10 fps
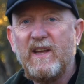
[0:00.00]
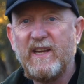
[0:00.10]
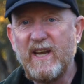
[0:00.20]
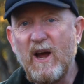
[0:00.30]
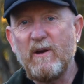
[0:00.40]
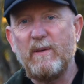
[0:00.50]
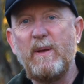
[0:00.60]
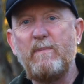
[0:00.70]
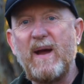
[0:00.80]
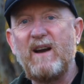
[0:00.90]
you don't want to
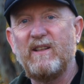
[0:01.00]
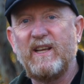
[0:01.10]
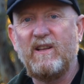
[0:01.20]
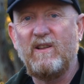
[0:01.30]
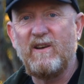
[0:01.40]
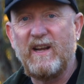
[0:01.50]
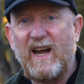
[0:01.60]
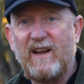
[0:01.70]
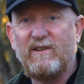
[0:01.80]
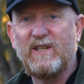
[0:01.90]
be barreling along at
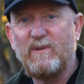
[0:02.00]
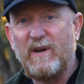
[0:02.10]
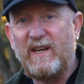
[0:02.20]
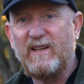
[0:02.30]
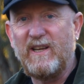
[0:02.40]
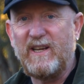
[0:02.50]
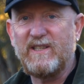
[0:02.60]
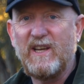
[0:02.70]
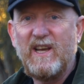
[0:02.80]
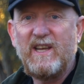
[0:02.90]
120
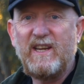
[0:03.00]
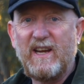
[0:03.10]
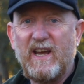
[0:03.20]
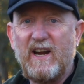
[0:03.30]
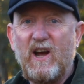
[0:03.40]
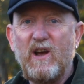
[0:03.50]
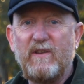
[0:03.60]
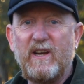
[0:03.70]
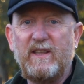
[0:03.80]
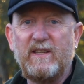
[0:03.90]
clicks. You're going to
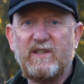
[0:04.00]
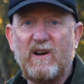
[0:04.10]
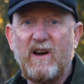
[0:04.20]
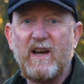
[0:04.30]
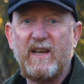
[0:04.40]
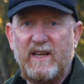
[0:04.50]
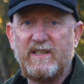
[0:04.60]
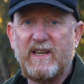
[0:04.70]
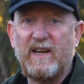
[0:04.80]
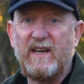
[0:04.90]
overheat the tyre and
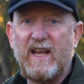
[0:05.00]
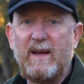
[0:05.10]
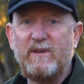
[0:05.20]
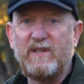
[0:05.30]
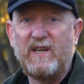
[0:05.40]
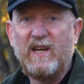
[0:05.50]
it's going to damage it.